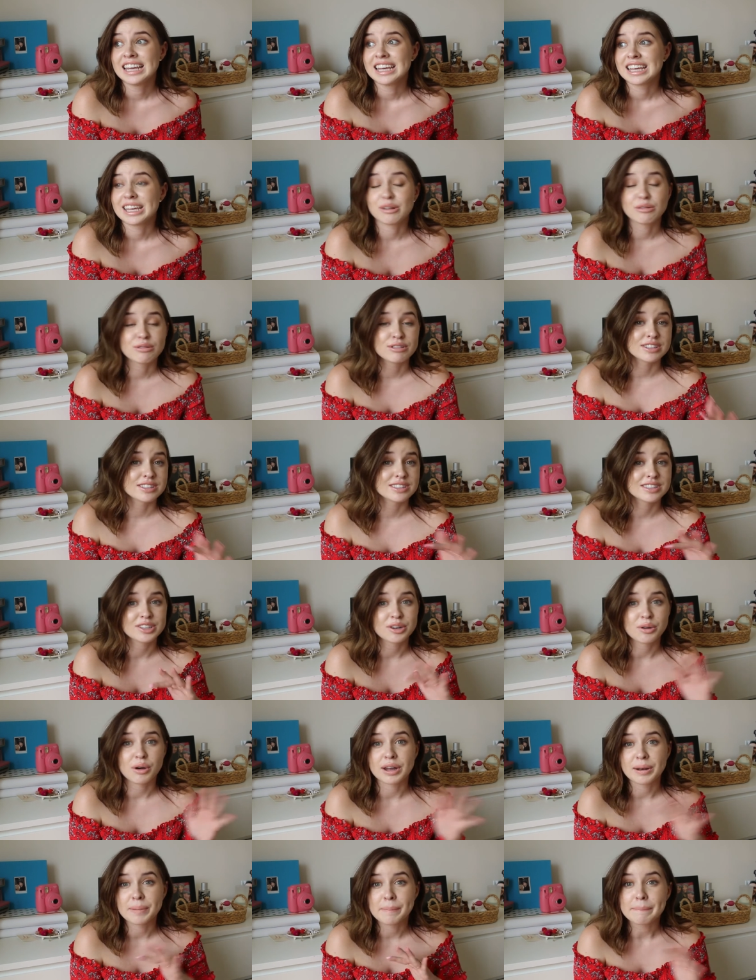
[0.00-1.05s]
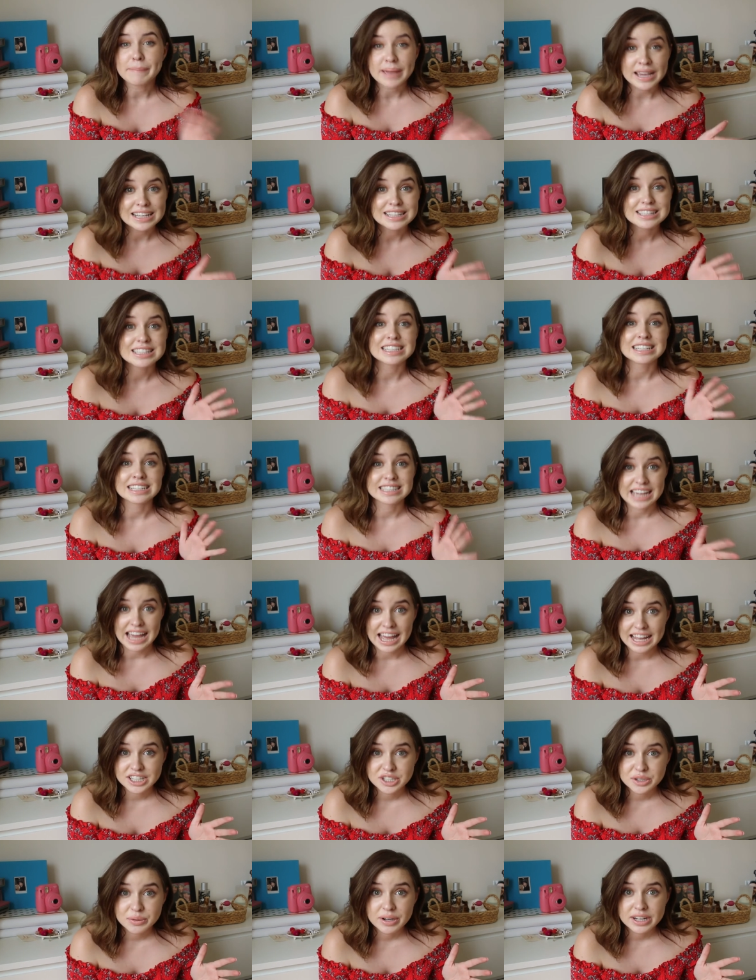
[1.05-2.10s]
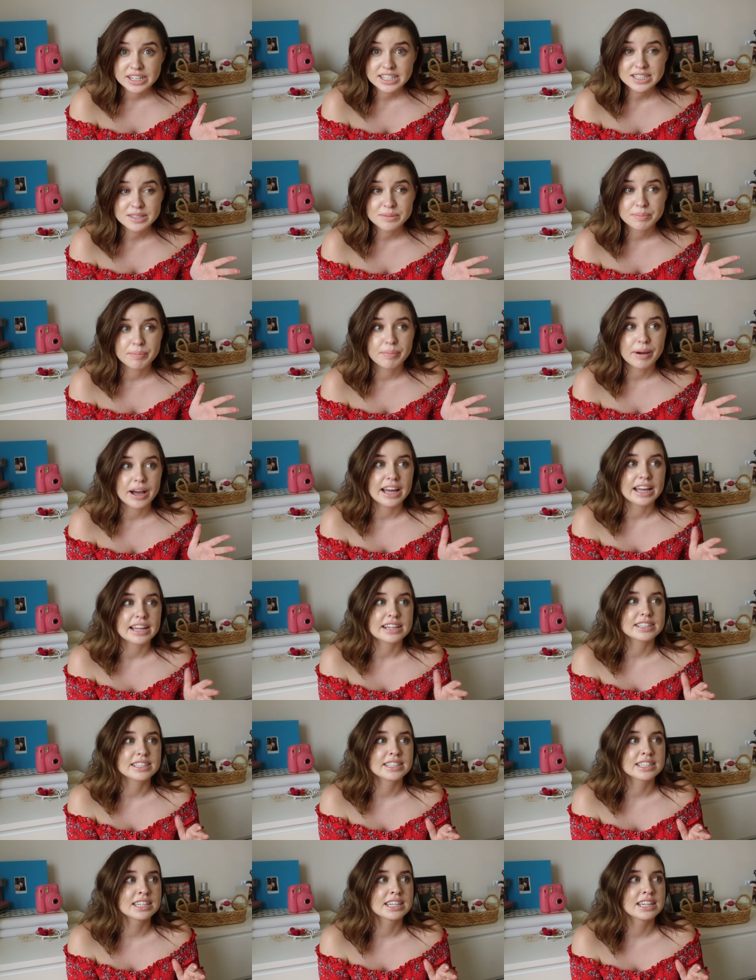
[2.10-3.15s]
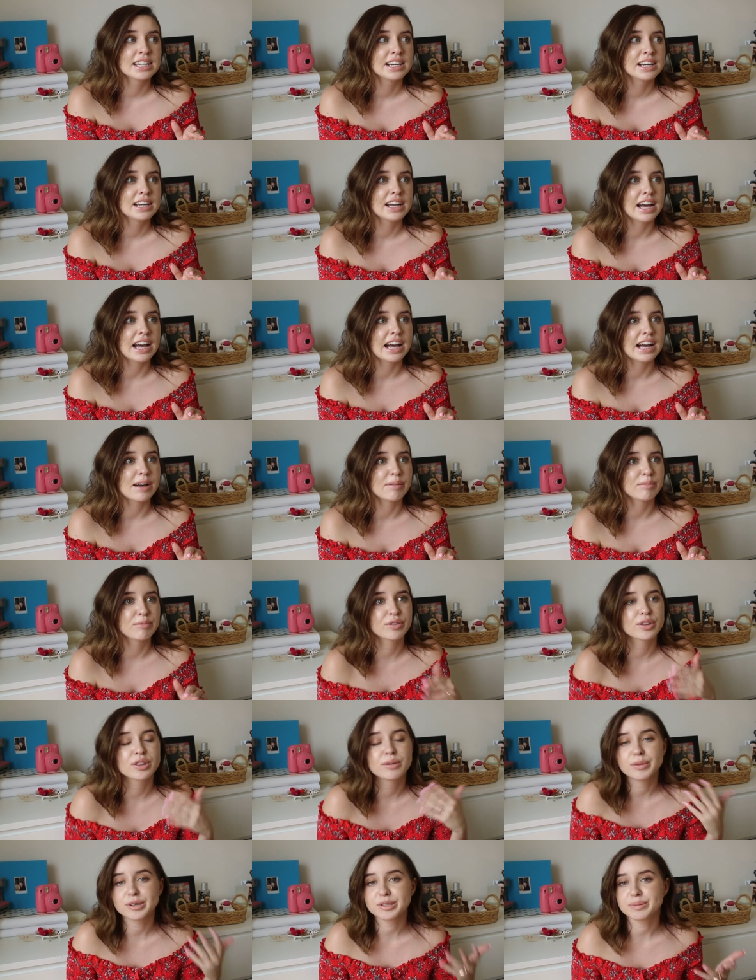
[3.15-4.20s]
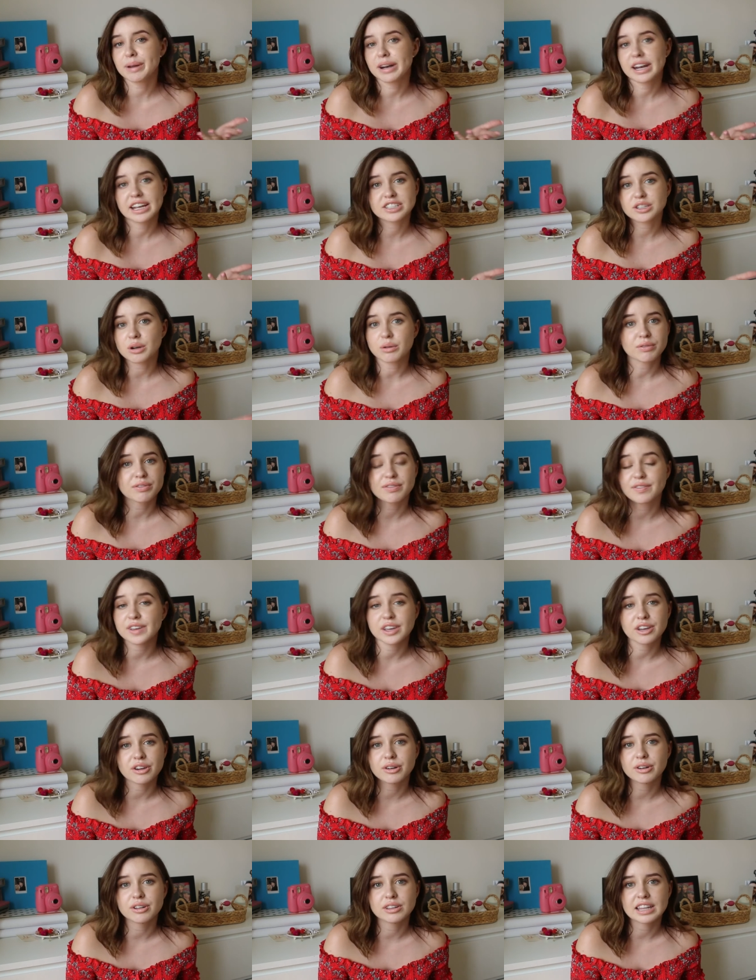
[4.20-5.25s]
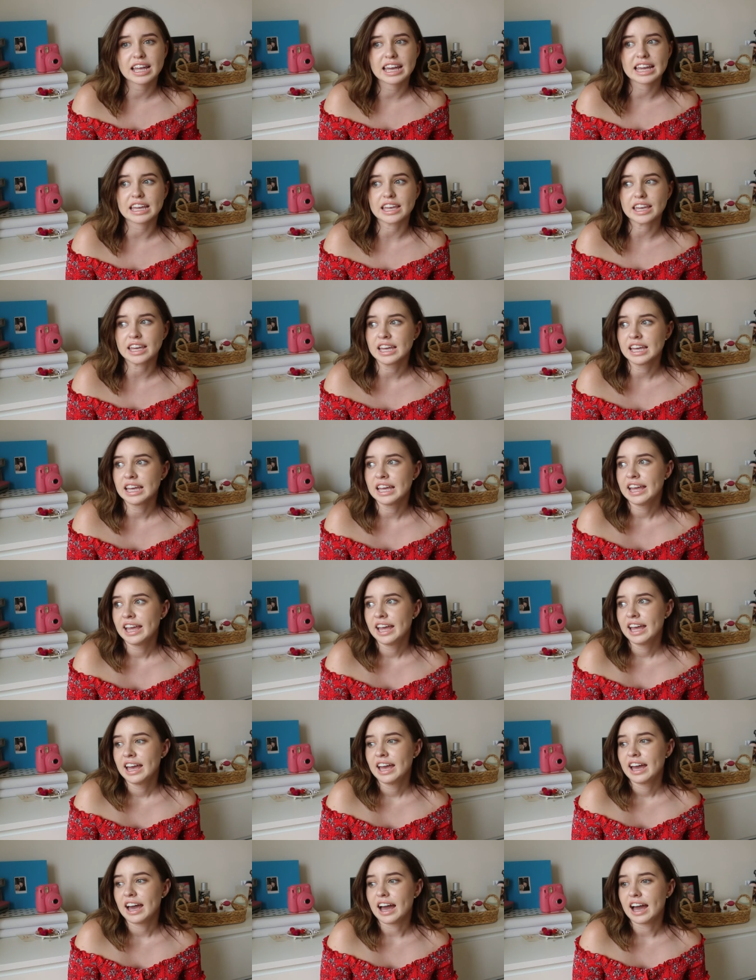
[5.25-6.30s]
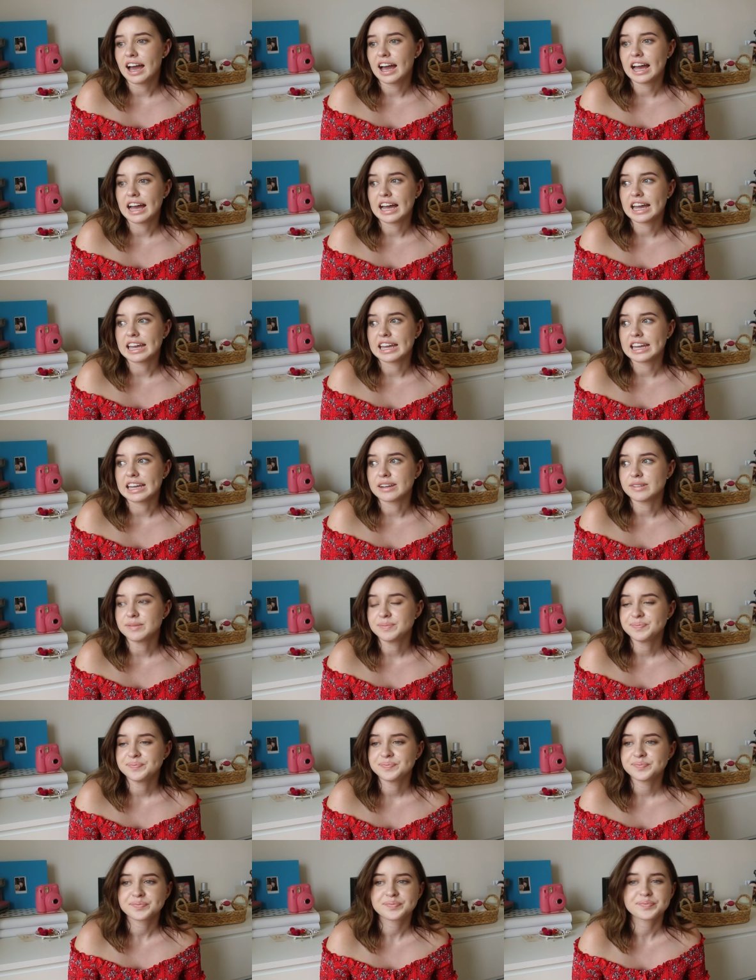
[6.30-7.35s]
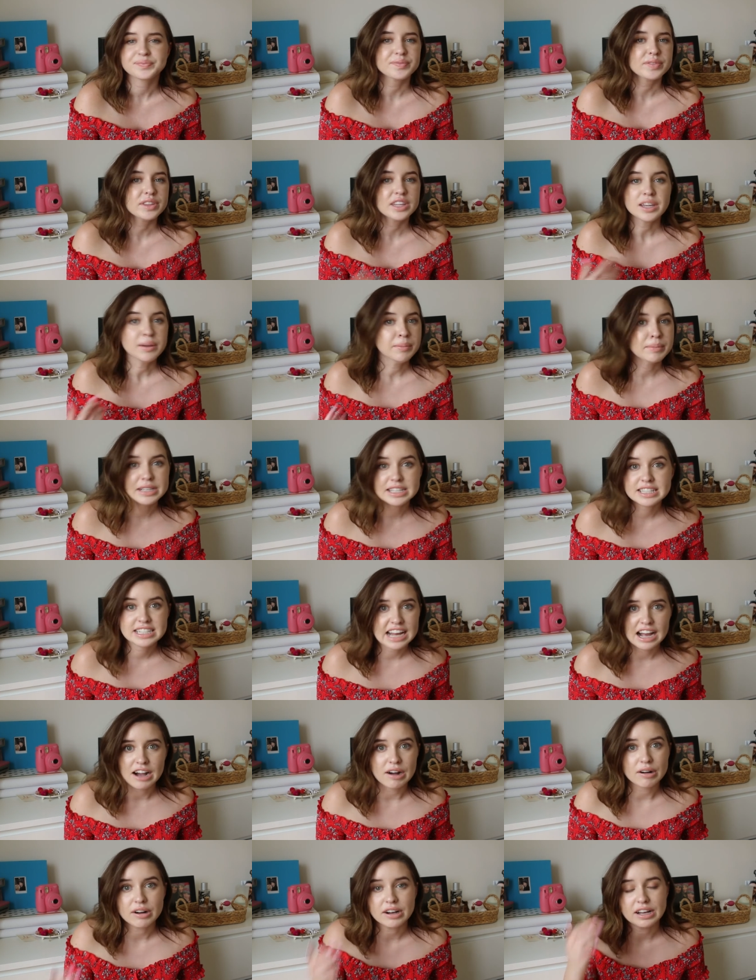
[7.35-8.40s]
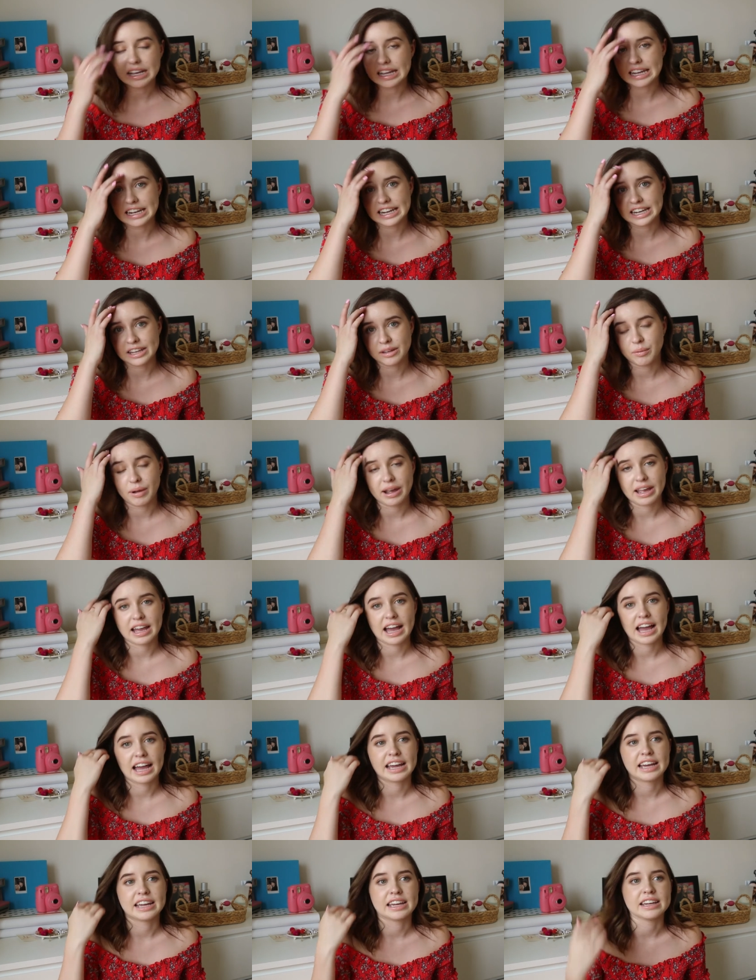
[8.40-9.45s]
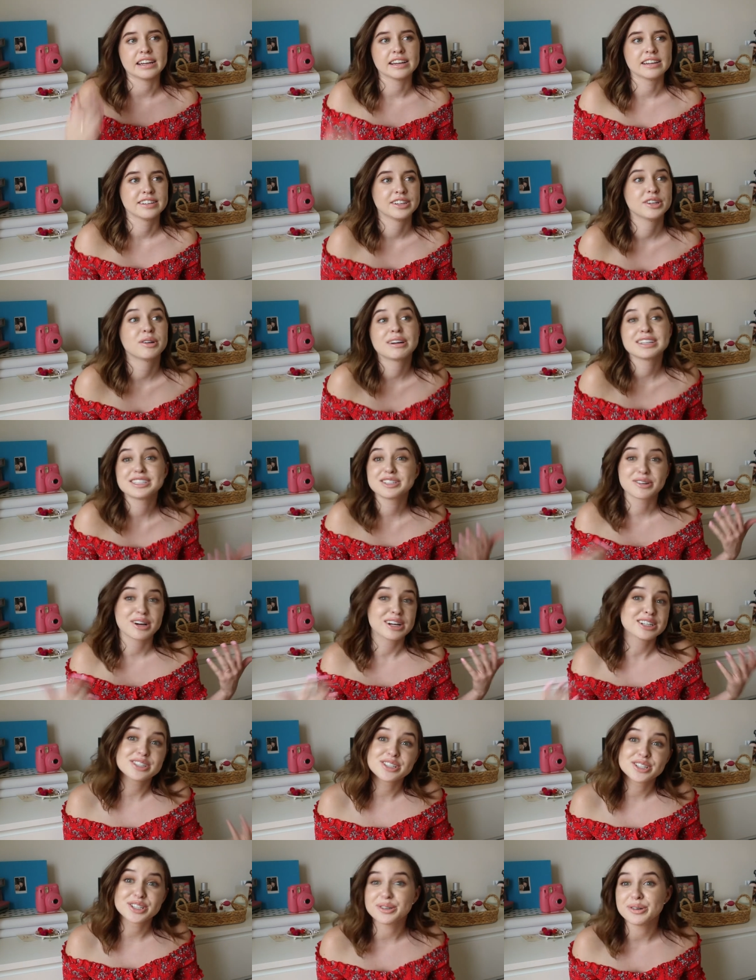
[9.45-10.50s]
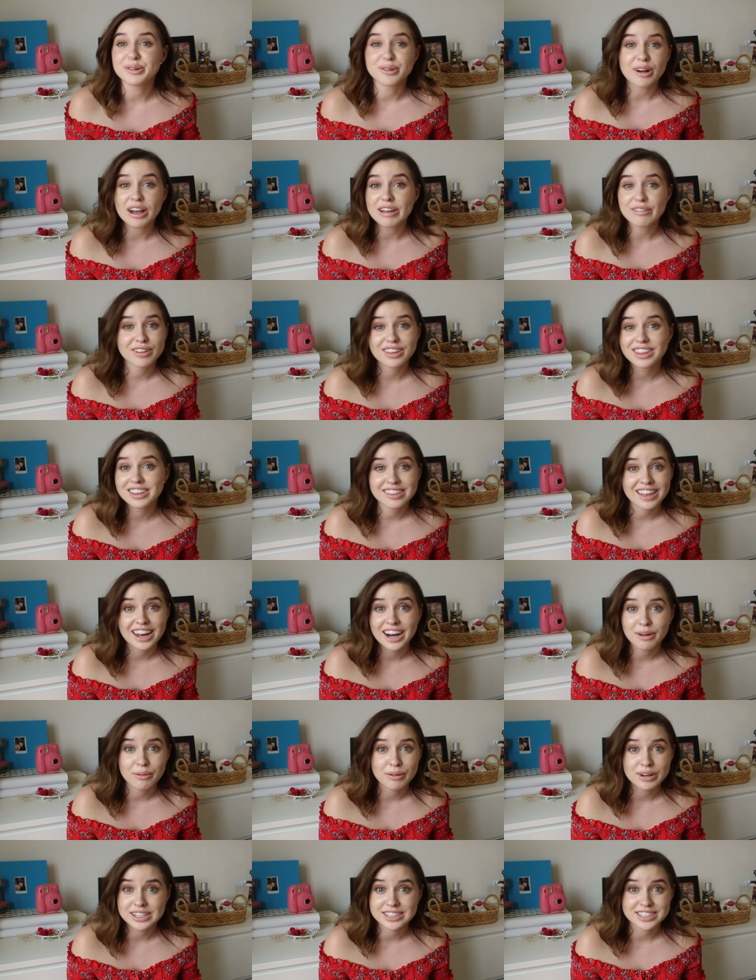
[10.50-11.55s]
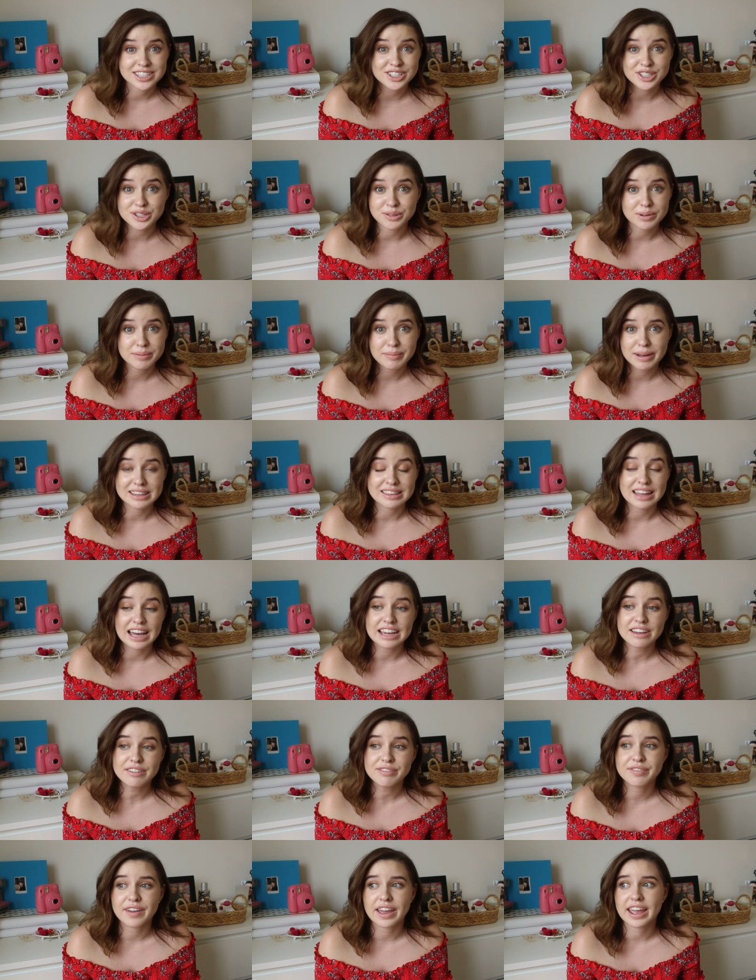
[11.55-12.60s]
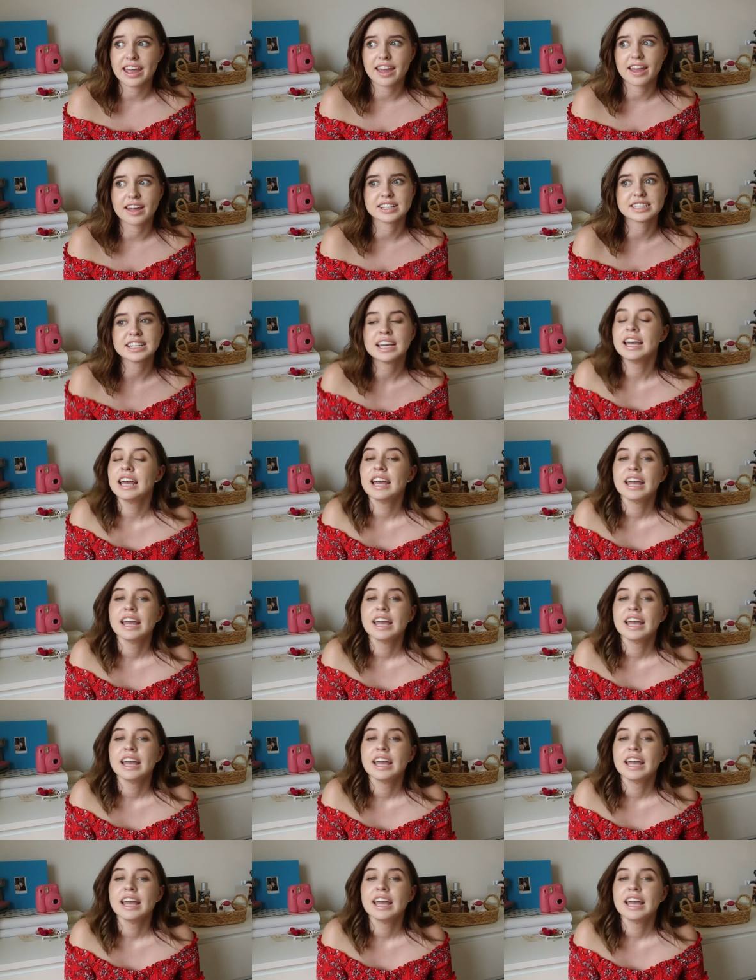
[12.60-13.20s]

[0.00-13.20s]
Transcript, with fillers: he was, you know, an amazing dad to us, but for the most part, I don't feel like I missed out in any way. You know, I still got to do everything that I wanted to do in my life, and